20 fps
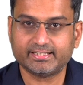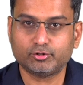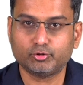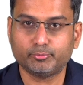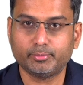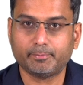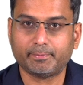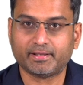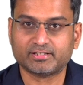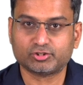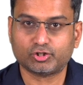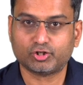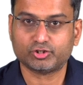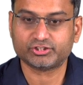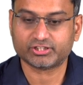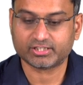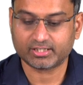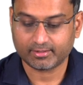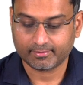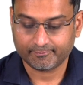it to be
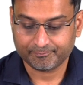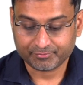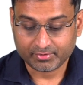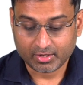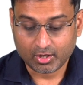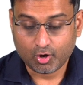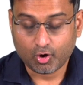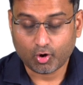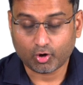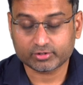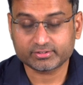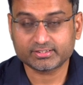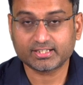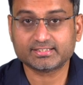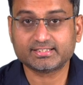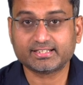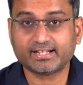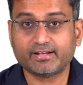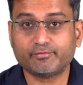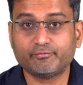pathological. On the
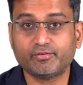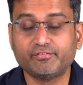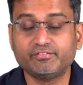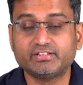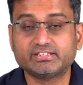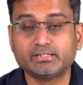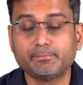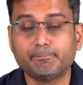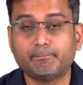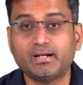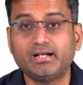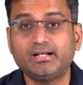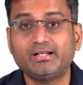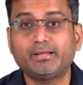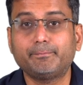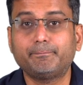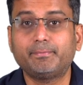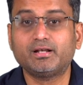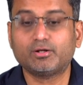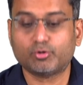other hand, when we see
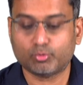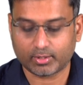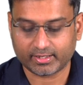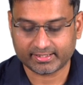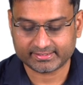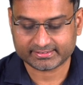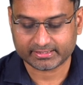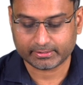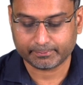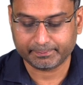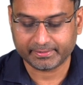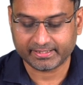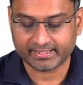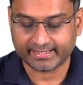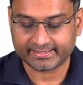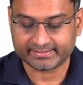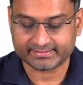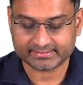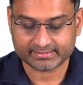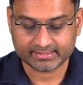multiple coalescent B
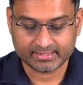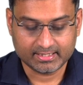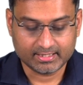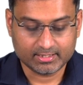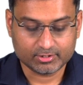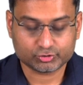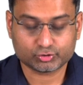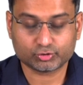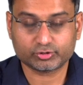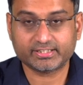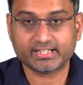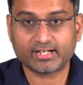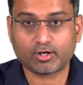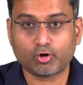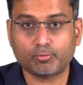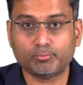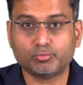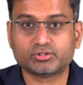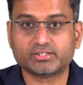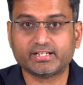lines, so they are
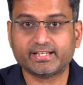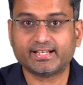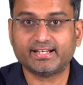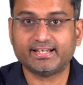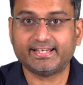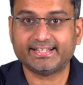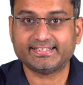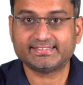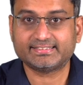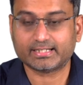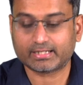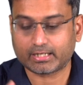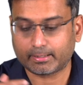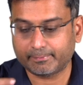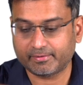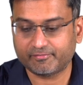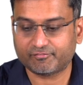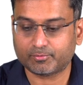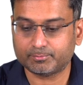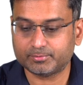almost like a laser
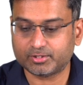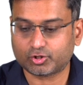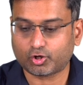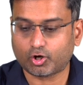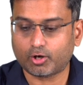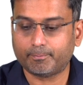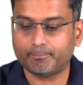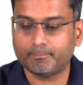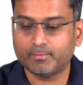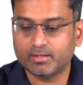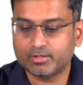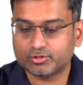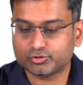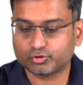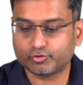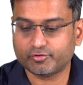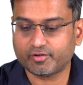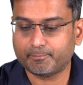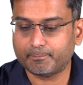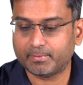coming from the top.
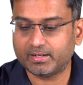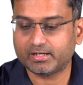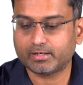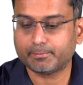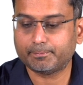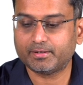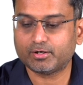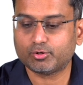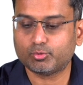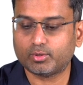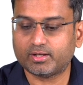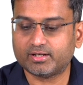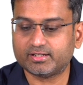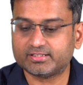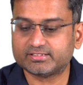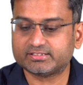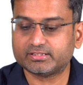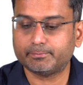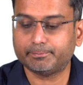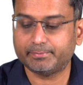So you have multiple
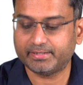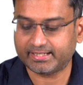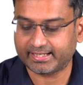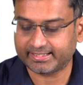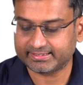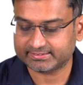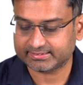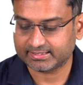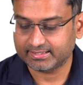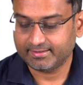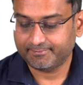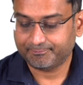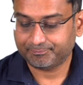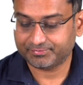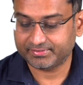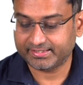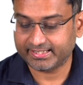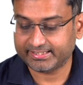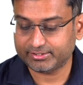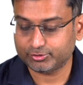coalescent B lines,
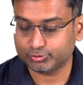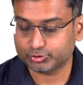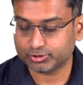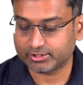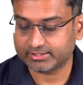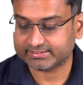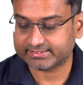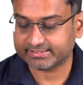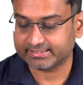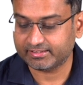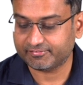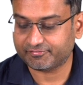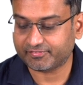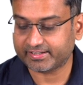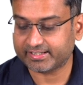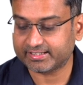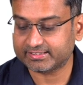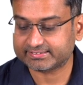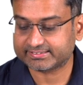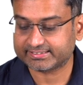they usually
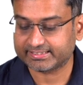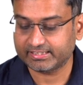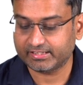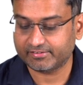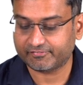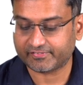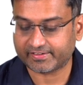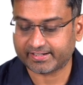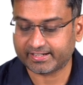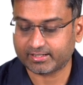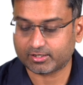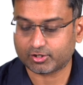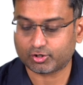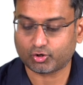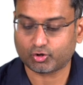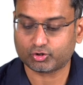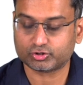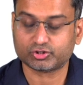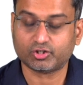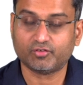signify a significant
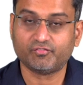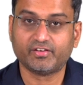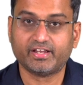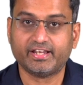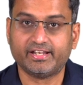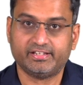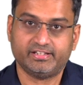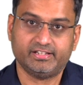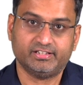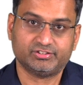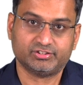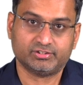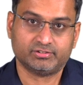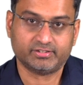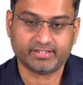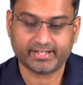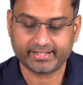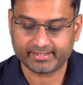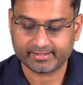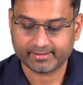loss of
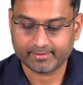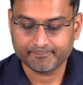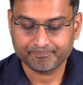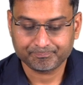aeration, right?